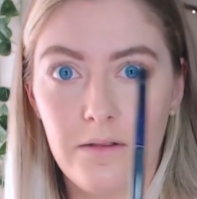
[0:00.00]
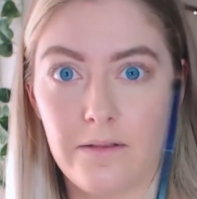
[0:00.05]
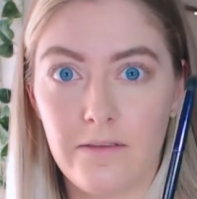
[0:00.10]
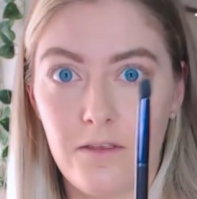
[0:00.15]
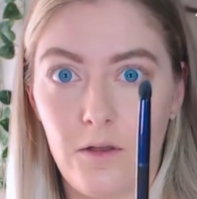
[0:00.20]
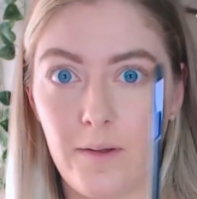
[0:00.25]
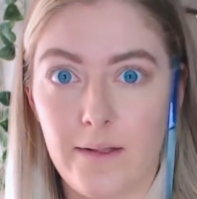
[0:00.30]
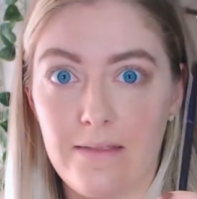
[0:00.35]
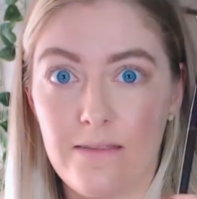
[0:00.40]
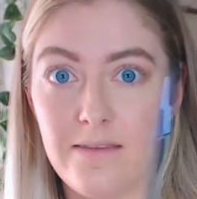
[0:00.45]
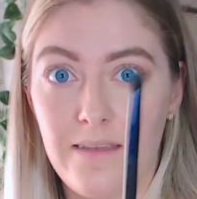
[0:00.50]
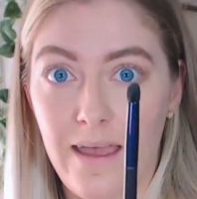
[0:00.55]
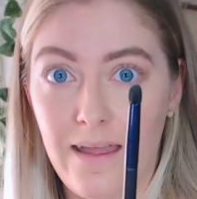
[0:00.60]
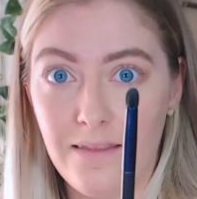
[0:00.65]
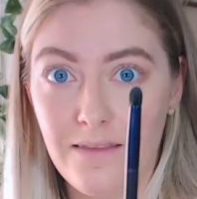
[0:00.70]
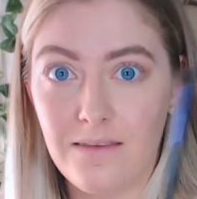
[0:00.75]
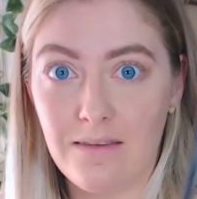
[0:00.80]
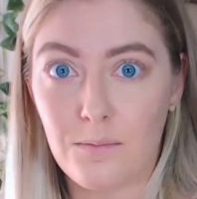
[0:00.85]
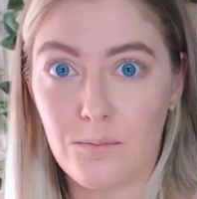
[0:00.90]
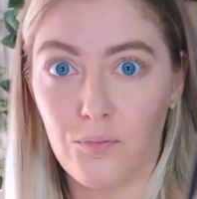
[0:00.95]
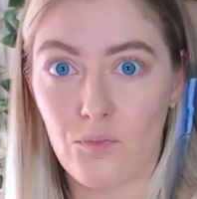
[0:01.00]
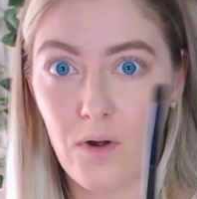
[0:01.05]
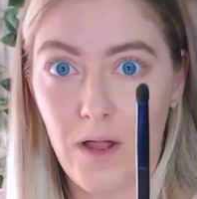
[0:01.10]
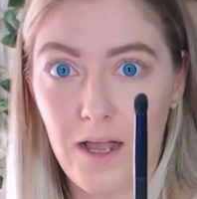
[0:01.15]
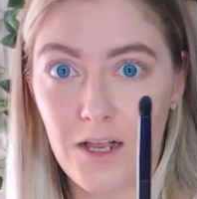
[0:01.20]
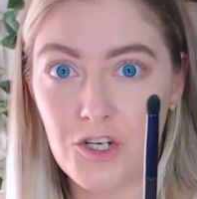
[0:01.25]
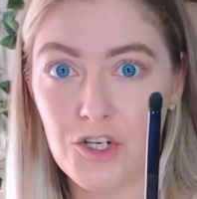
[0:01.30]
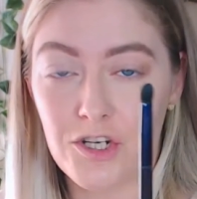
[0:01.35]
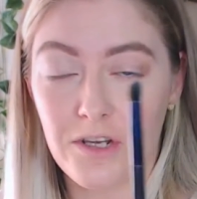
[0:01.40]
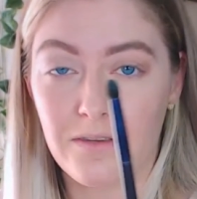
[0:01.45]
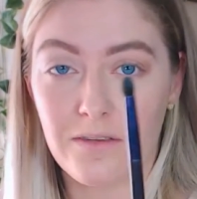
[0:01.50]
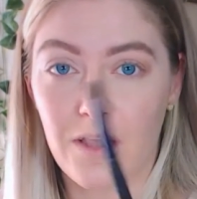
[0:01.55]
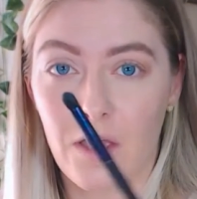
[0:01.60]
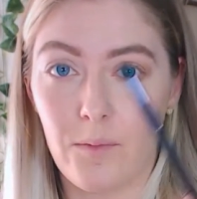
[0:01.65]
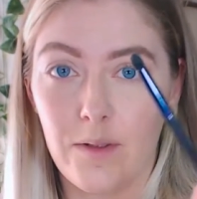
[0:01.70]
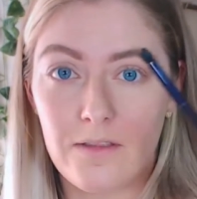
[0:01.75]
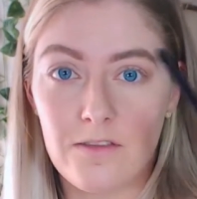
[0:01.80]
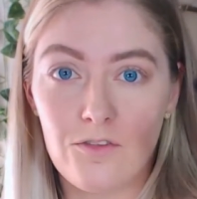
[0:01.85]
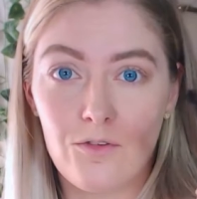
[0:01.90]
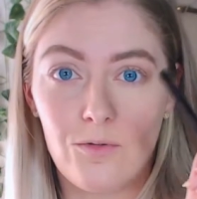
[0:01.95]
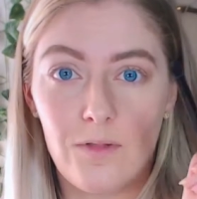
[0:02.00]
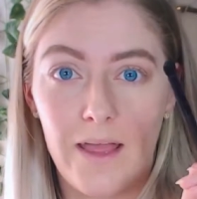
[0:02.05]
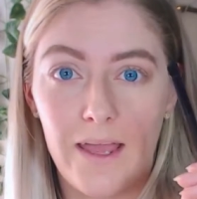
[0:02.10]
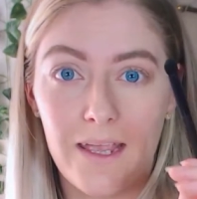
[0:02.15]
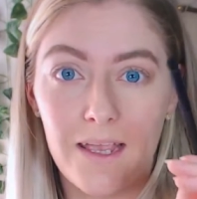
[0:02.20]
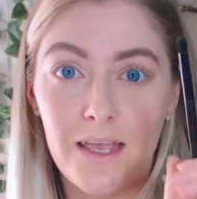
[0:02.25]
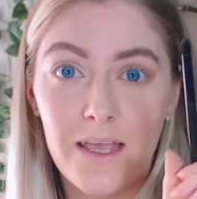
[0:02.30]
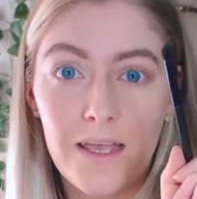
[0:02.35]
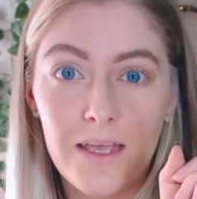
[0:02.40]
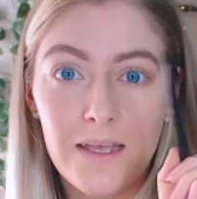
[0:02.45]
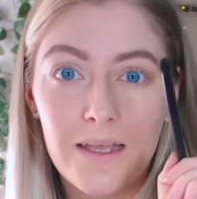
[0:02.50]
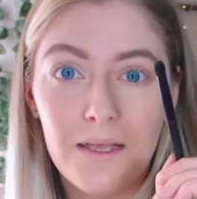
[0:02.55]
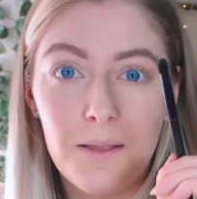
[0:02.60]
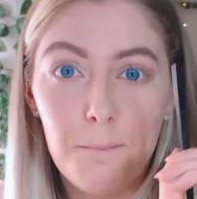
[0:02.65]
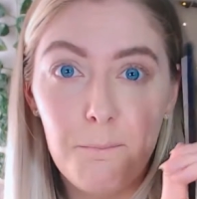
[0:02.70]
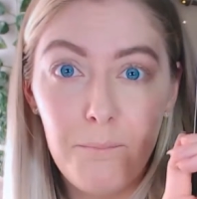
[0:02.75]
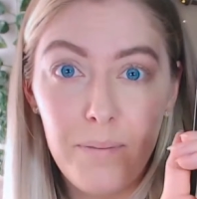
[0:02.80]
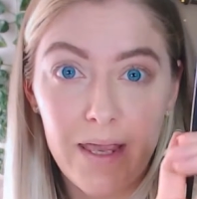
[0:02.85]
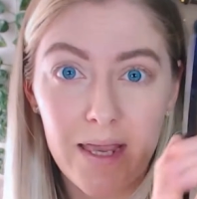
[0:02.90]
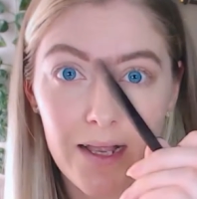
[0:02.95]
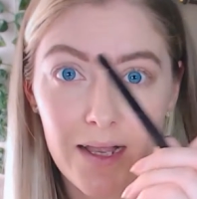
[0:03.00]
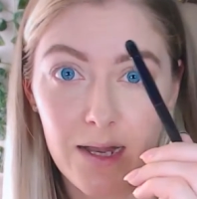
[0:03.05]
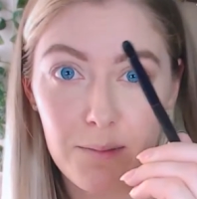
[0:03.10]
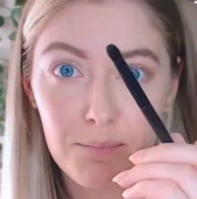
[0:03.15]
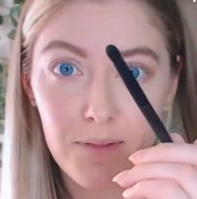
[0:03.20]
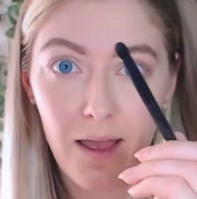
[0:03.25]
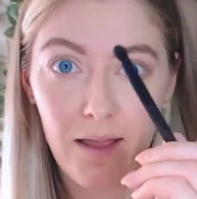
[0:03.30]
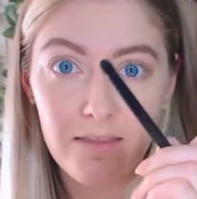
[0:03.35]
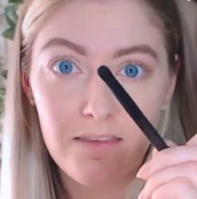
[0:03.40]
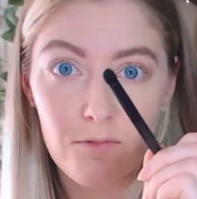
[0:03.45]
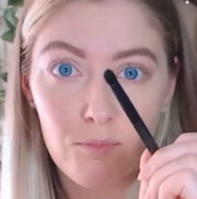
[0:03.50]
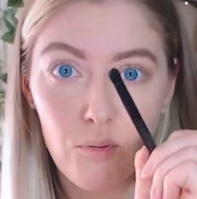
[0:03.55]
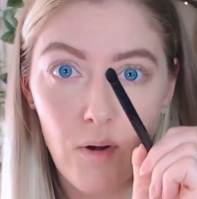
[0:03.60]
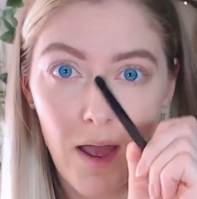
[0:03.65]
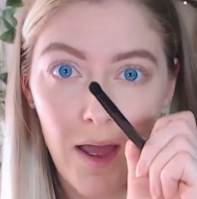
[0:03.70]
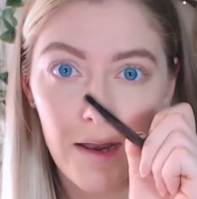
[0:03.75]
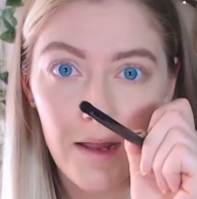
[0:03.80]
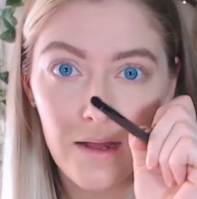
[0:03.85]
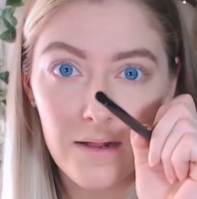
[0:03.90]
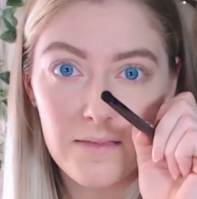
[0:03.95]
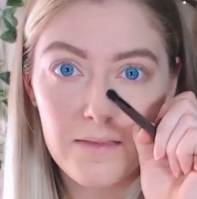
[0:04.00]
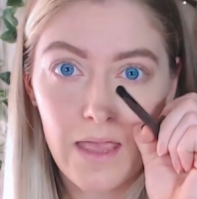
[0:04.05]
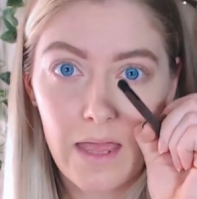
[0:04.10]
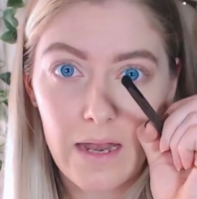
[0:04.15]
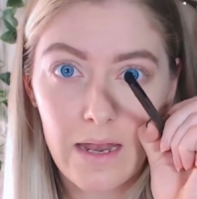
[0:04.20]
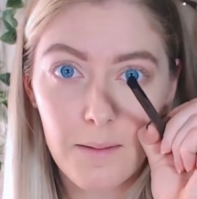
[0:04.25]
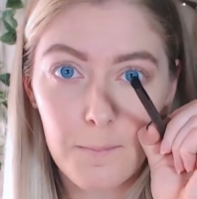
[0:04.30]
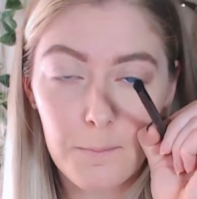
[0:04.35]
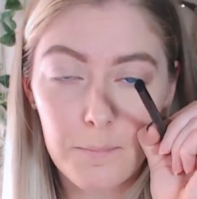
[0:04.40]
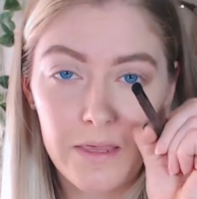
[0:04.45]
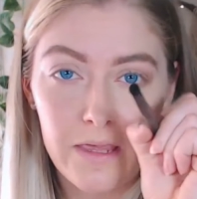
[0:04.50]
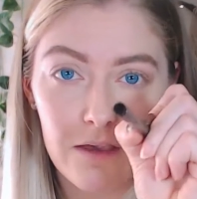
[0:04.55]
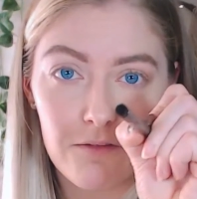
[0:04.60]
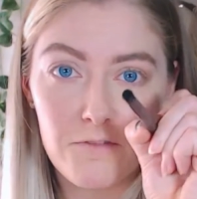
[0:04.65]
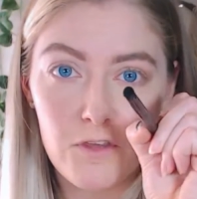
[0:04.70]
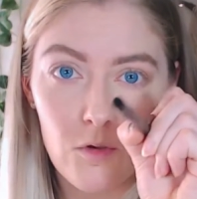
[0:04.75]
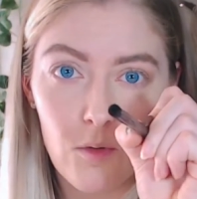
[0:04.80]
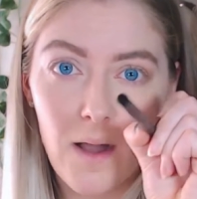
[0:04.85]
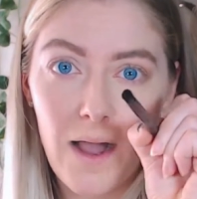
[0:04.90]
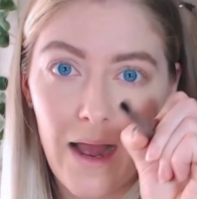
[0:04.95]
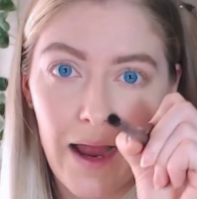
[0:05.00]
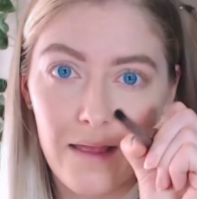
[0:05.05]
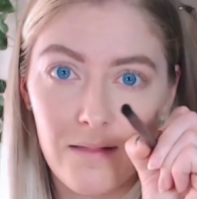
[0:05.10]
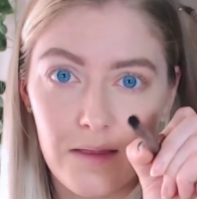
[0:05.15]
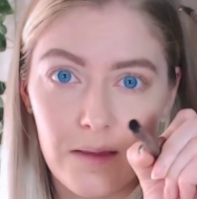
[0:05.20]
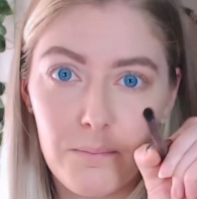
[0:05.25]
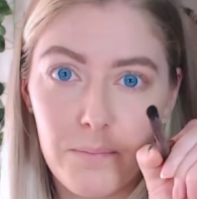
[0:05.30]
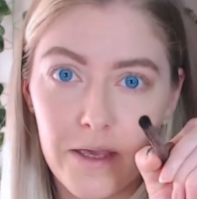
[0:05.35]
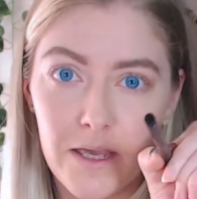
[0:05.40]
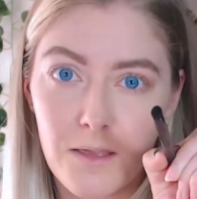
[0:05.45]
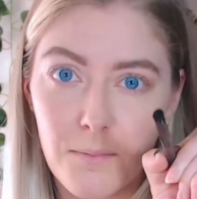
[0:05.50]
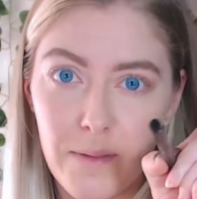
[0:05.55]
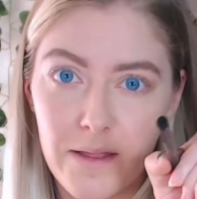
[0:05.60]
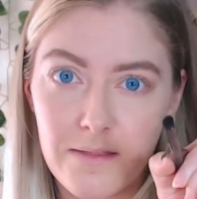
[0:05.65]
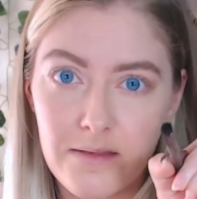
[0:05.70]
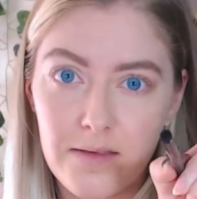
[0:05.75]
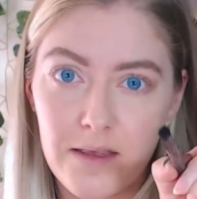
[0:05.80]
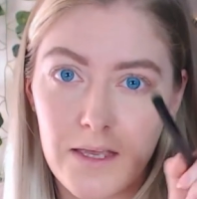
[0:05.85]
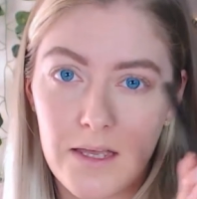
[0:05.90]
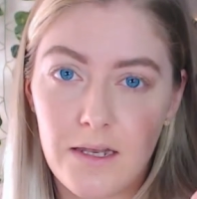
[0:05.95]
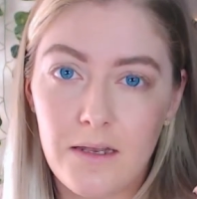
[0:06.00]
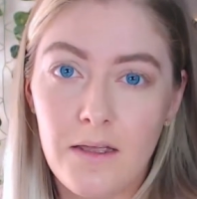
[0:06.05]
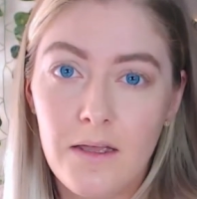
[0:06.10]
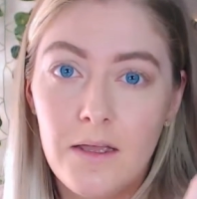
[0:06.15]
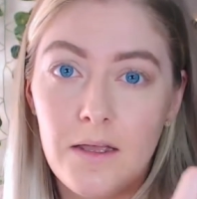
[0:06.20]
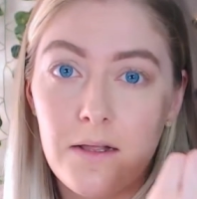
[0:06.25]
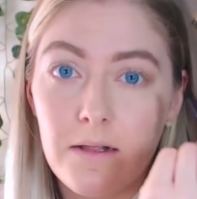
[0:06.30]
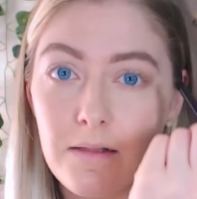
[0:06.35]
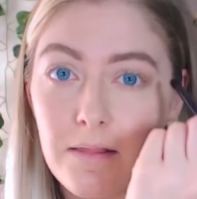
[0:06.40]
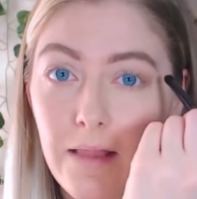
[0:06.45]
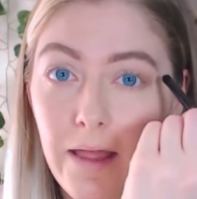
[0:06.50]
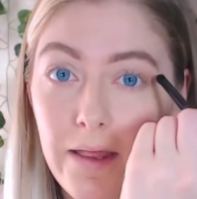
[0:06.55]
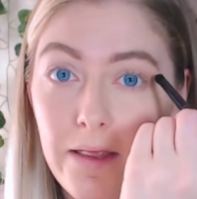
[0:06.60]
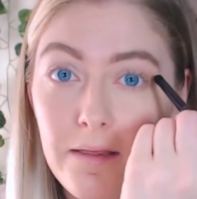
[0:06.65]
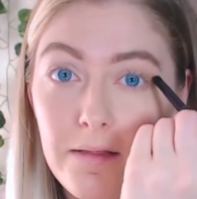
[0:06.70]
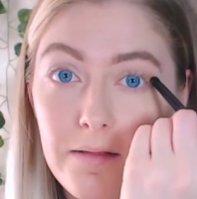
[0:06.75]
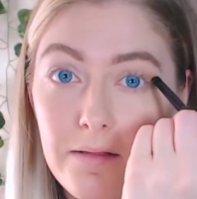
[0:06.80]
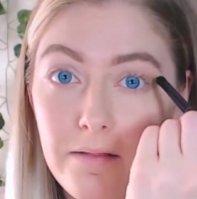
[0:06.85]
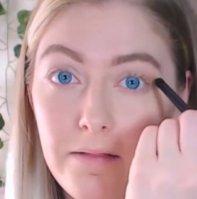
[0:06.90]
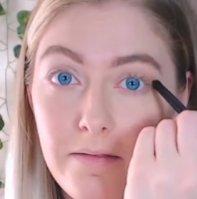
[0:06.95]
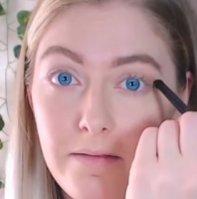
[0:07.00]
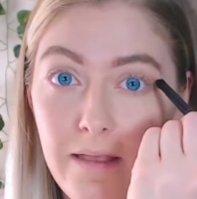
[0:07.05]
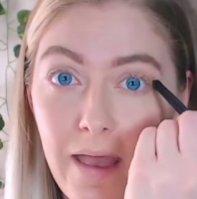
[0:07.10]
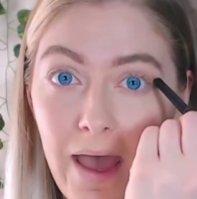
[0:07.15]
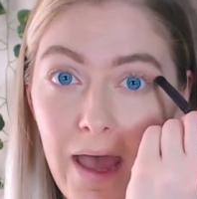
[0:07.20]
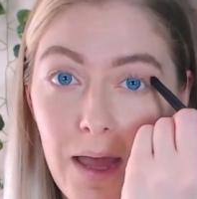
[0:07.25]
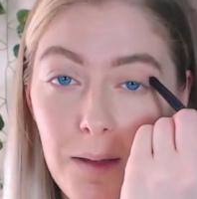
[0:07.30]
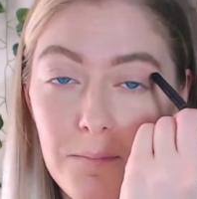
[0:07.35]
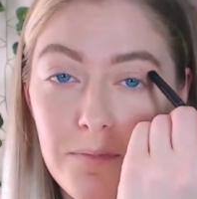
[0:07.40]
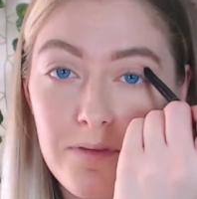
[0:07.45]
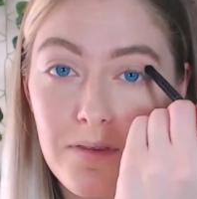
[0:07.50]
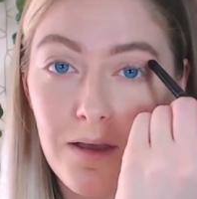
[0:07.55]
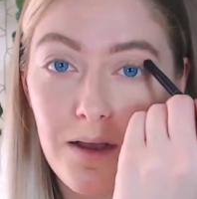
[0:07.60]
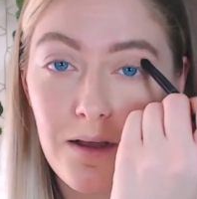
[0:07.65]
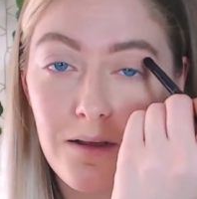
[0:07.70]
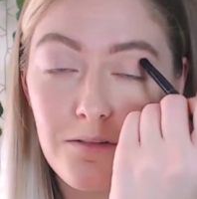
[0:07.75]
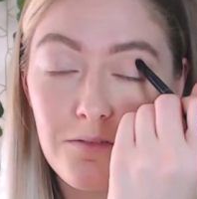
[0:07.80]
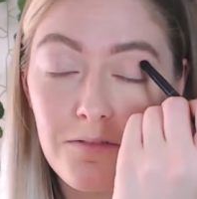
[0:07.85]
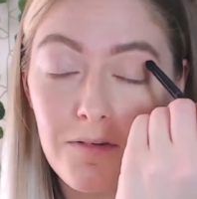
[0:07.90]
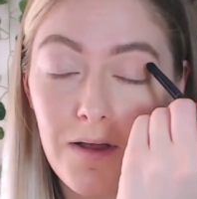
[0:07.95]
So a dense brush is going to like pick up lots of product and give you highly pigmented like dabs of,